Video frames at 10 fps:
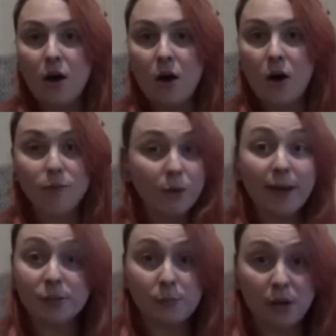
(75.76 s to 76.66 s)
I'm no
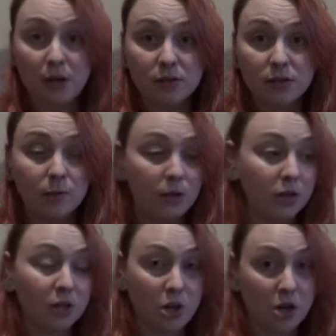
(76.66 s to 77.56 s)
expert, I'm not
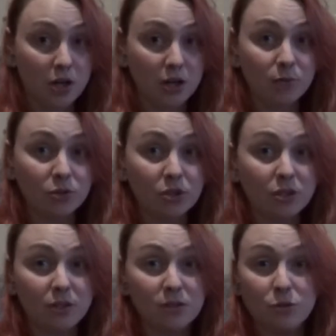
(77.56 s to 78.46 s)
going to lie, I'm just going
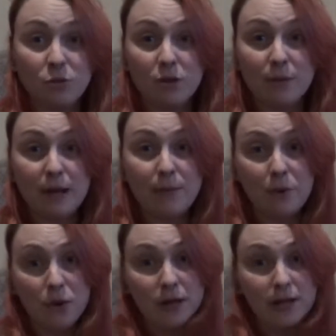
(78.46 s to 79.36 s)
to talk about
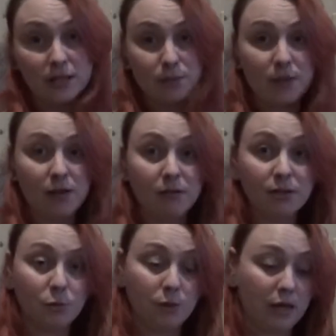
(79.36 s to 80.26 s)
my
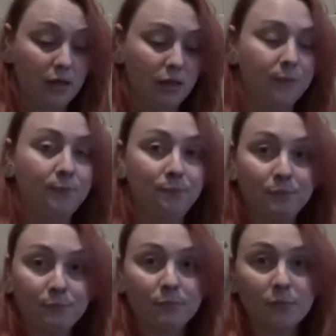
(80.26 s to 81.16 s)
experience with
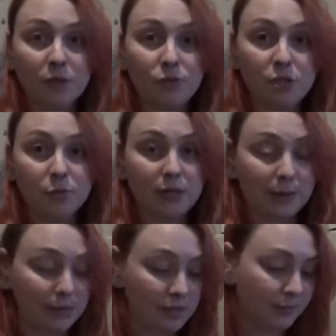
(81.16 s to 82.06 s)
reusable
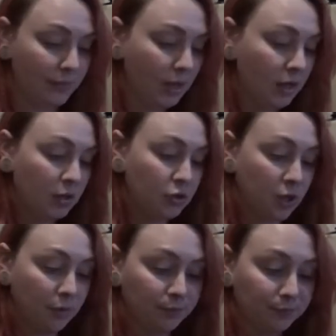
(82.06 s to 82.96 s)
nappies.
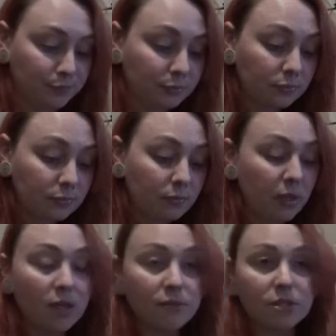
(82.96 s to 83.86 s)
So
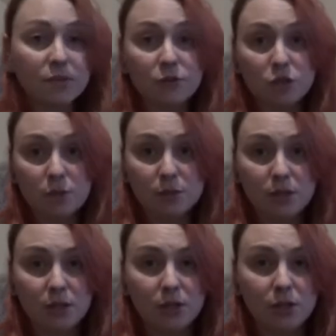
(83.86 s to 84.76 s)
there are different types that you
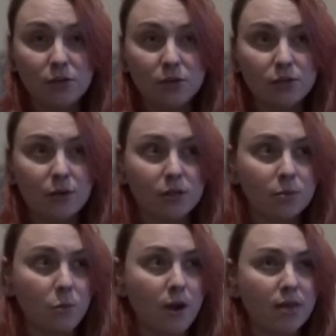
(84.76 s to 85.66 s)
can use. As far as
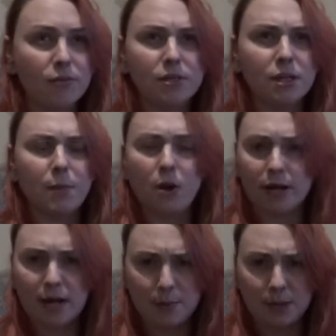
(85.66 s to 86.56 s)
I'm aware, there is a
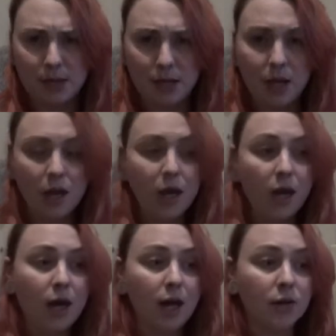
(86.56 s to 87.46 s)
pocket nappy,
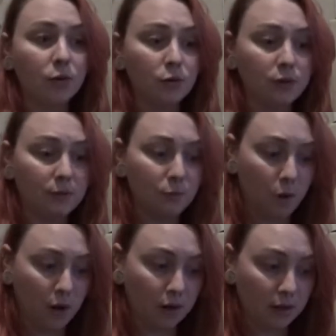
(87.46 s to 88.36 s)
an
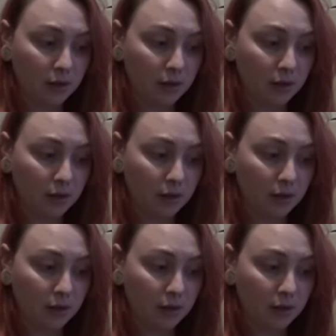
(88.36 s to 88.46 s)
all-in-one,